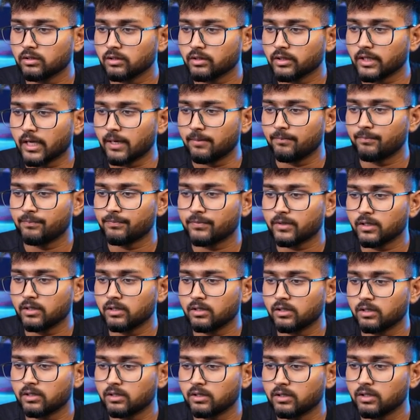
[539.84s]
Yeah.
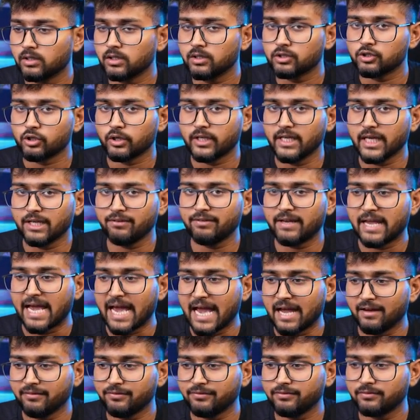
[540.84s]
So here we
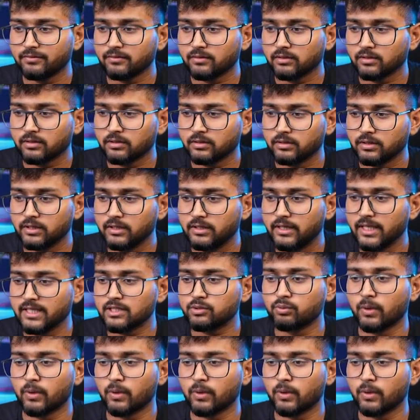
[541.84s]
have this